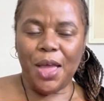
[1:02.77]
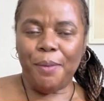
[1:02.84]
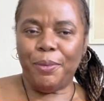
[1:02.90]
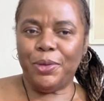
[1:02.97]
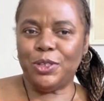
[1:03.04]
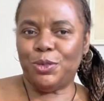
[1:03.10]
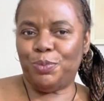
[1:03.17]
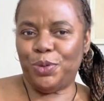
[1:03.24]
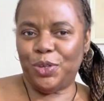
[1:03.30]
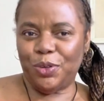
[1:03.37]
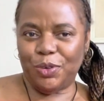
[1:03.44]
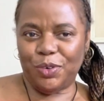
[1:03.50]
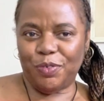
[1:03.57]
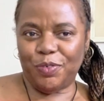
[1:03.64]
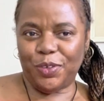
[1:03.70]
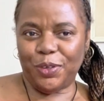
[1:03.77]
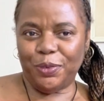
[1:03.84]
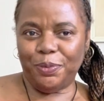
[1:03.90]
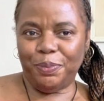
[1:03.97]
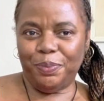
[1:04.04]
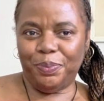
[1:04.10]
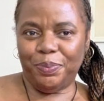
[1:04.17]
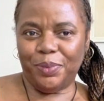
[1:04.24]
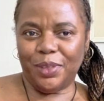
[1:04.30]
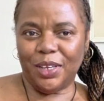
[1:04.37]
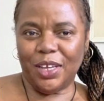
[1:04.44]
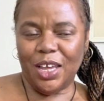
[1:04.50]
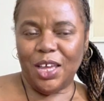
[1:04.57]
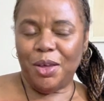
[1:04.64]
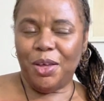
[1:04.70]
most beautiful,
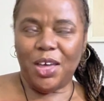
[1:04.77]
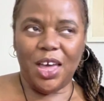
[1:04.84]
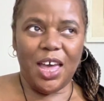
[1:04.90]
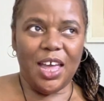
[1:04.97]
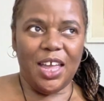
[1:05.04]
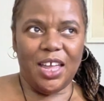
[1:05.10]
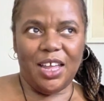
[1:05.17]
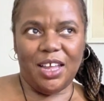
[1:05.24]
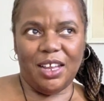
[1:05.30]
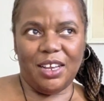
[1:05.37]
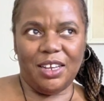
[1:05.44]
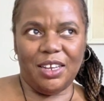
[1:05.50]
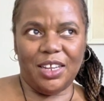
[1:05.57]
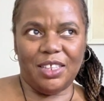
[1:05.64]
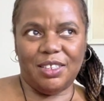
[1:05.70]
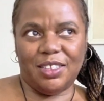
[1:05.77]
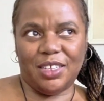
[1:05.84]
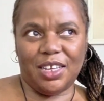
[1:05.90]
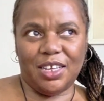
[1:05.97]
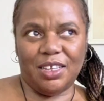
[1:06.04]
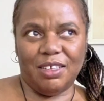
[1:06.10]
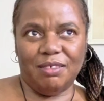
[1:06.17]
and let's see.